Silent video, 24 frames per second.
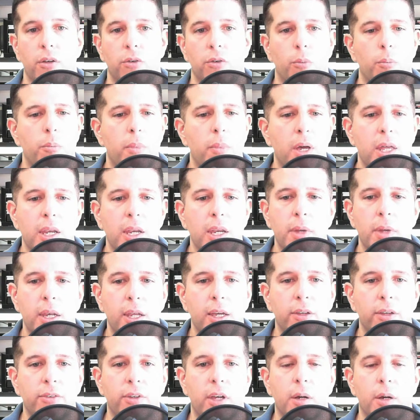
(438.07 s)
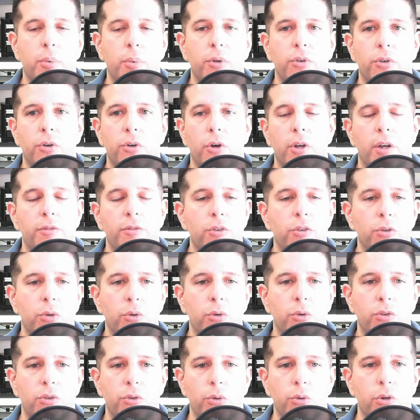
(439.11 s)
So many examples, and all you have to
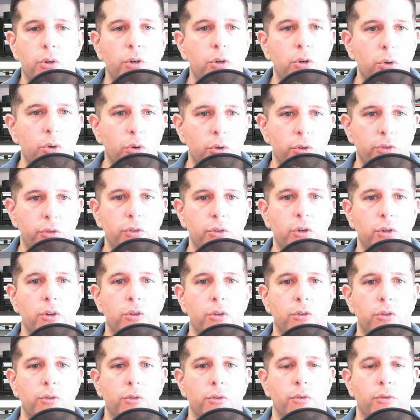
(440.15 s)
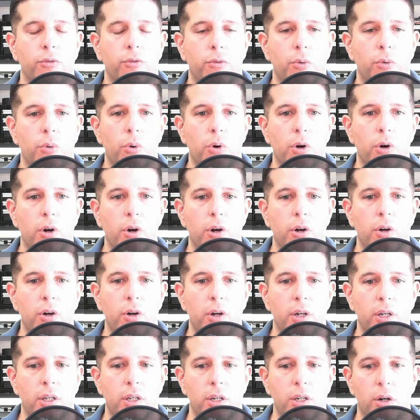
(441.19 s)
do is do a Google search
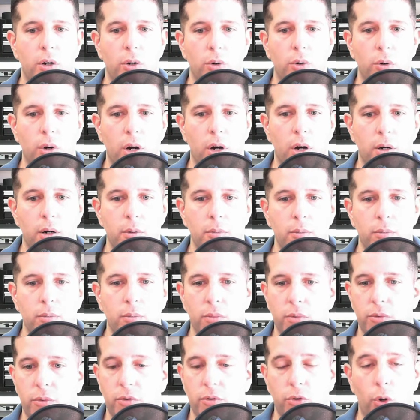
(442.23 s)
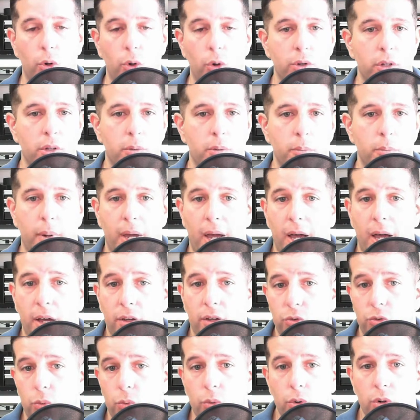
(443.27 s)
for, you know, stolen
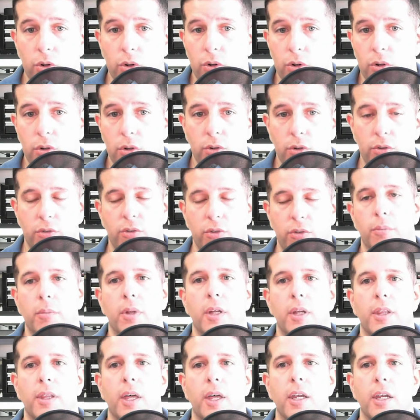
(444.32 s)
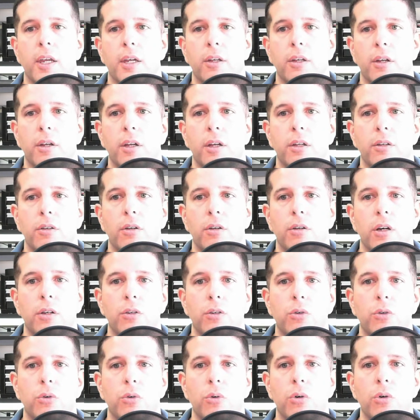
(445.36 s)
password or something like that
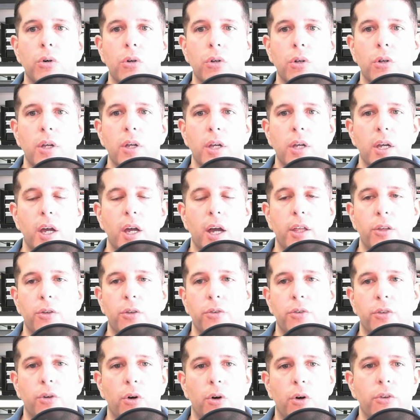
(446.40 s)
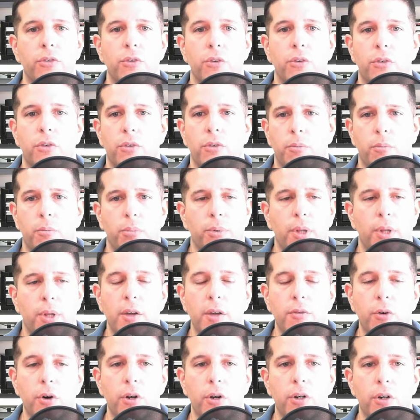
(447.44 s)
on Google, and you'll see also
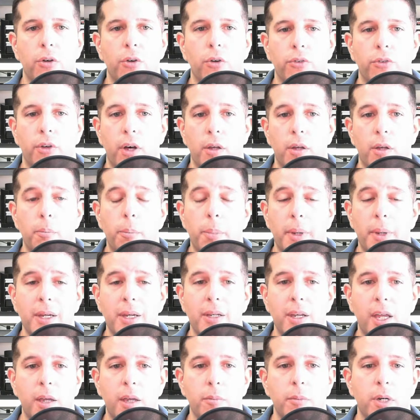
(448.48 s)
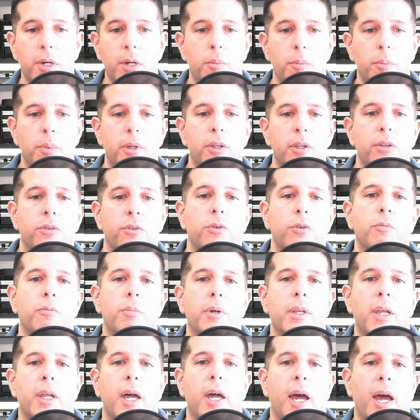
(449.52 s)
plenty of articles on big name companies who've
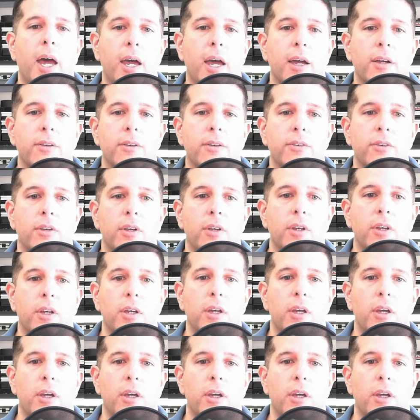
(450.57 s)
been hacked